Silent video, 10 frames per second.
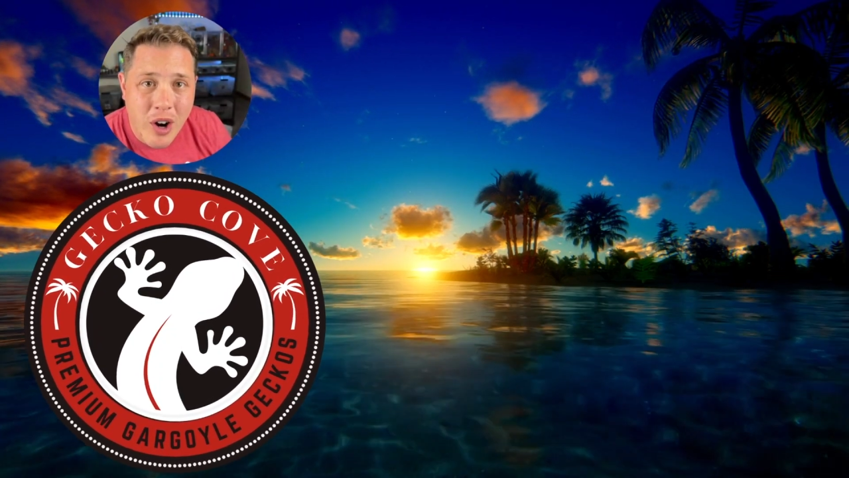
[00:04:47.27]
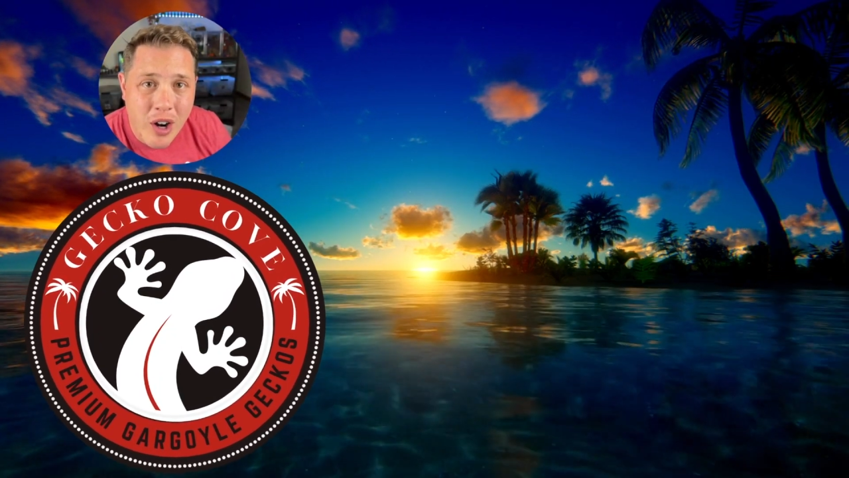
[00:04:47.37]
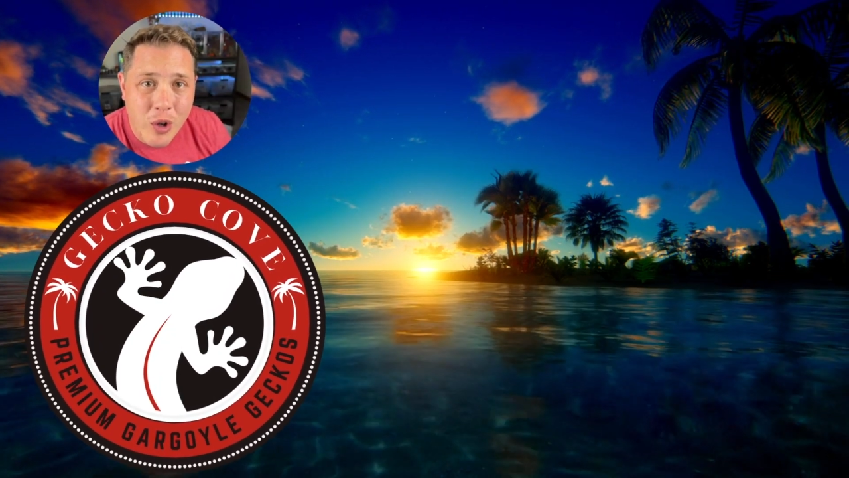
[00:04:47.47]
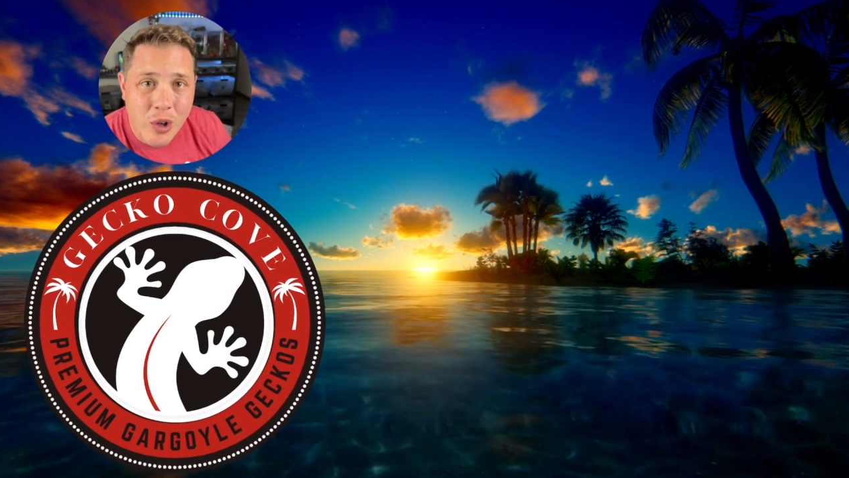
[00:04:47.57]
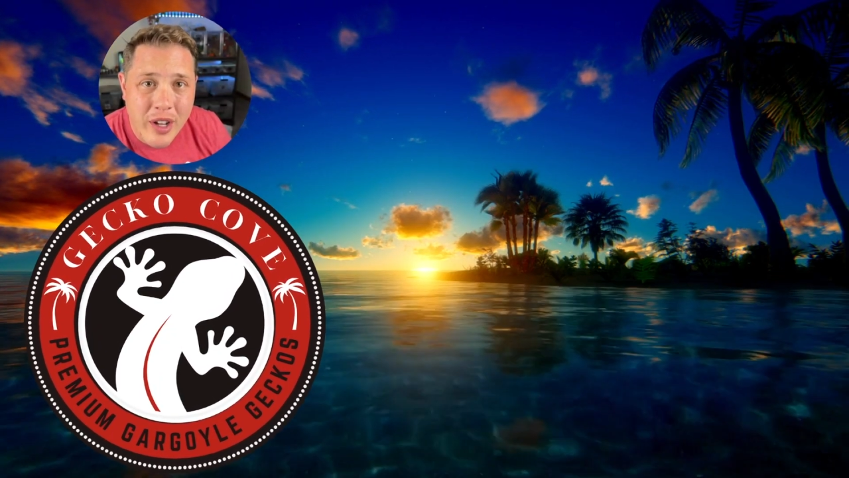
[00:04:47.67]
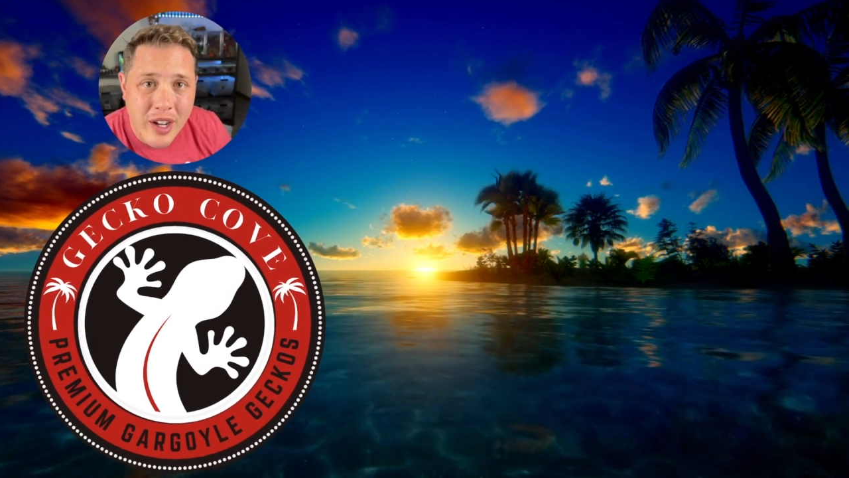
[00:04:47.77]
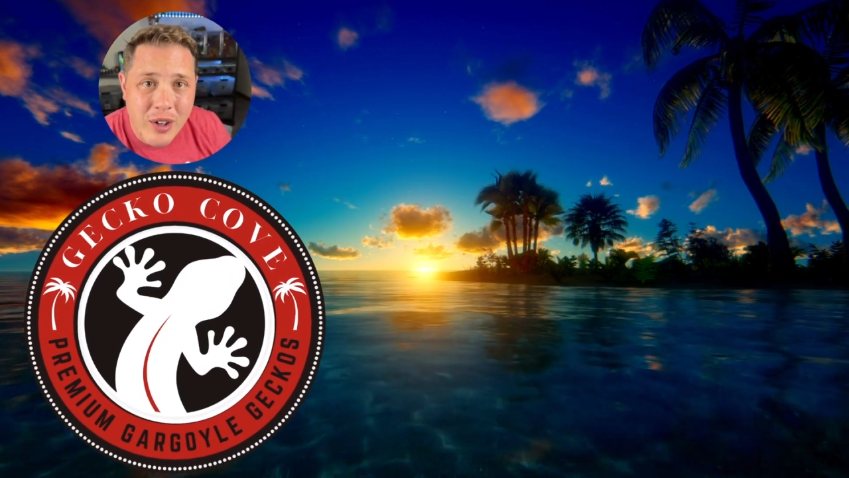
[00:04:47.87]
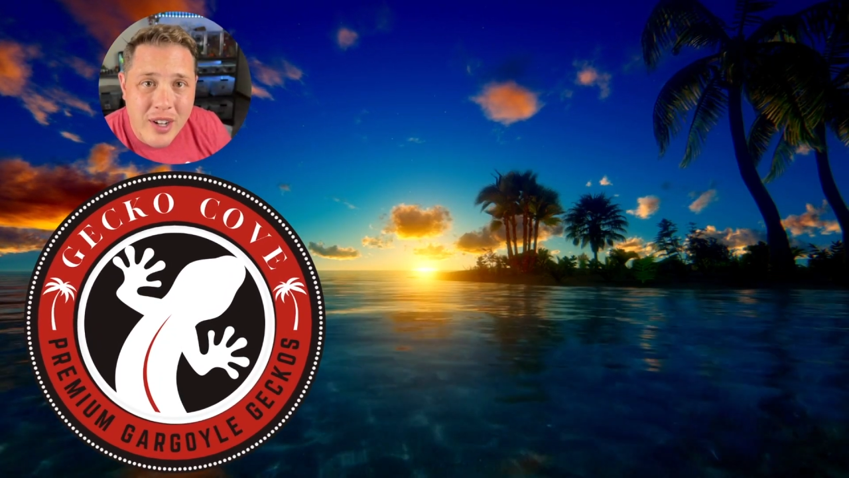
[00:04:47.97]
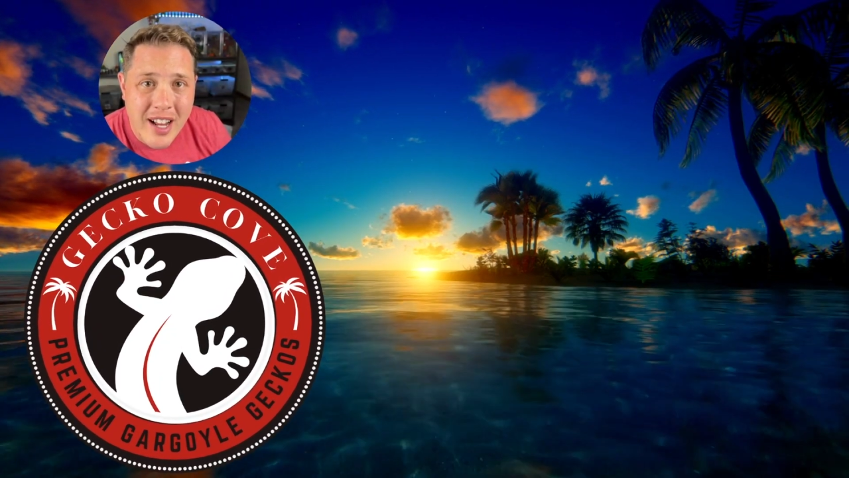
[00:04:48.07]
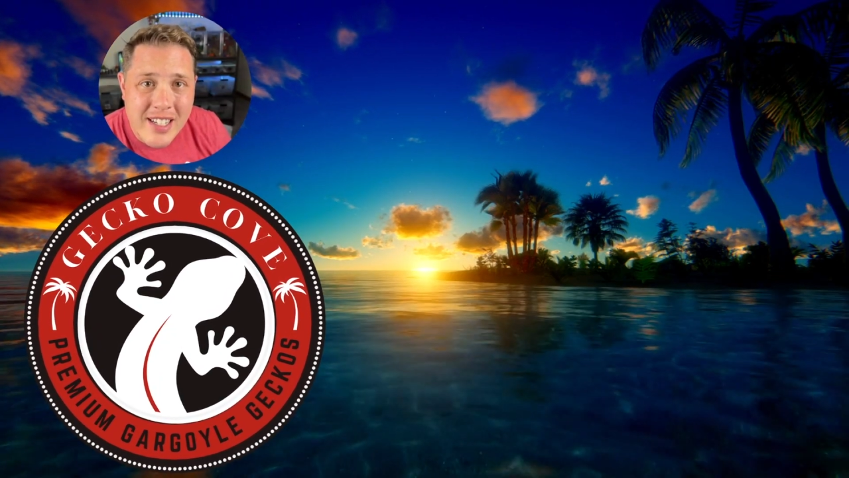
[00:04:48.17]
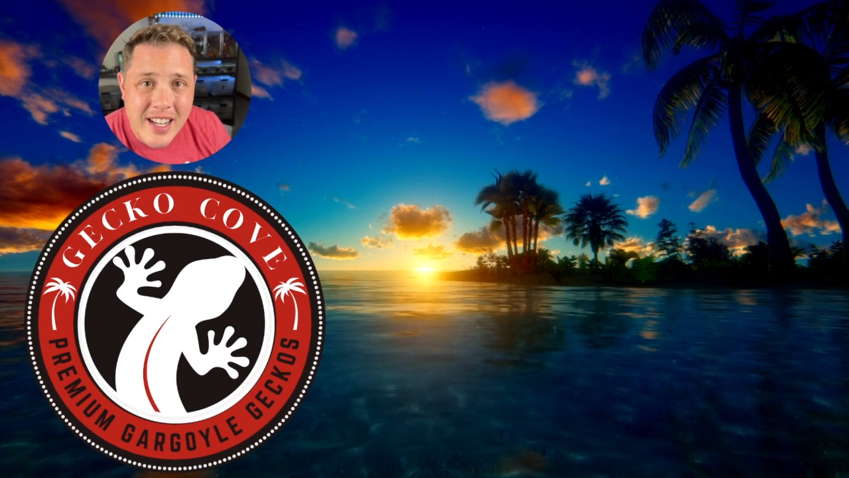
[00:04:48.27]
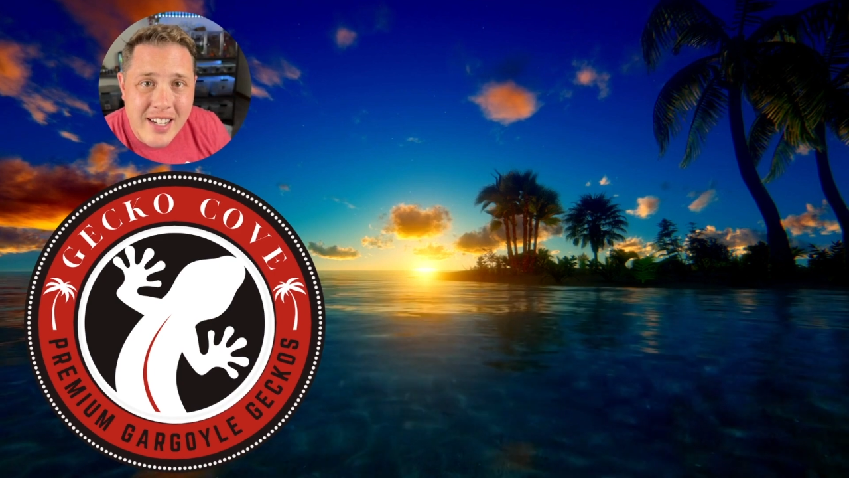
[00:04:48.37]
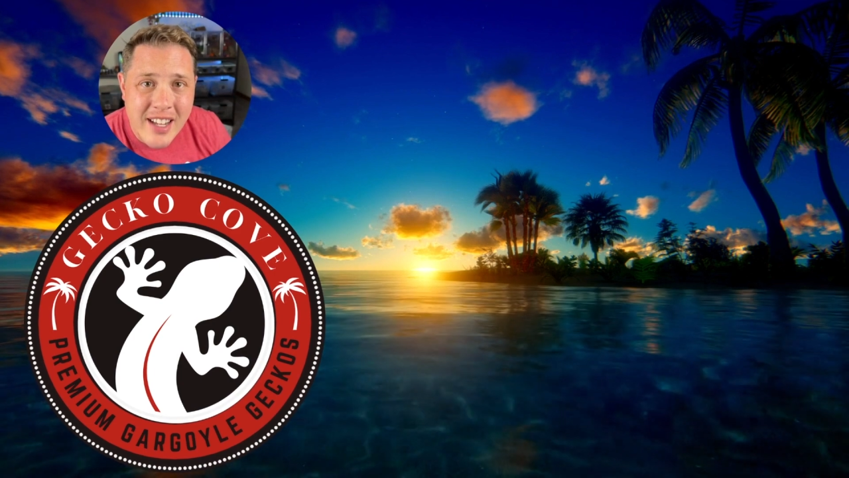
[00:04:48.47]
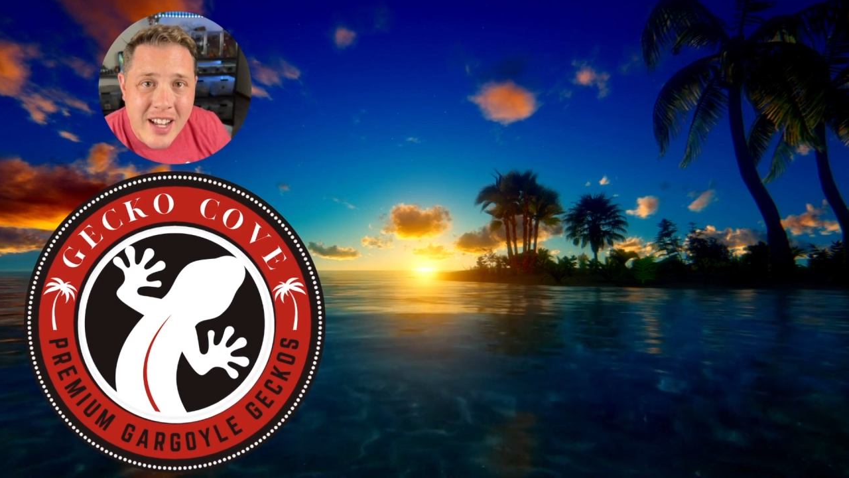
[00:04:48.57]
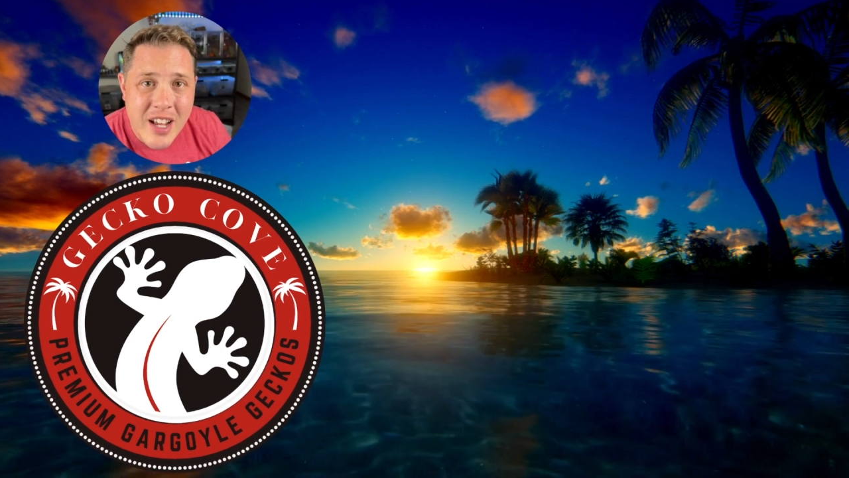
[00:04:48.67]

gargoyle gecko content,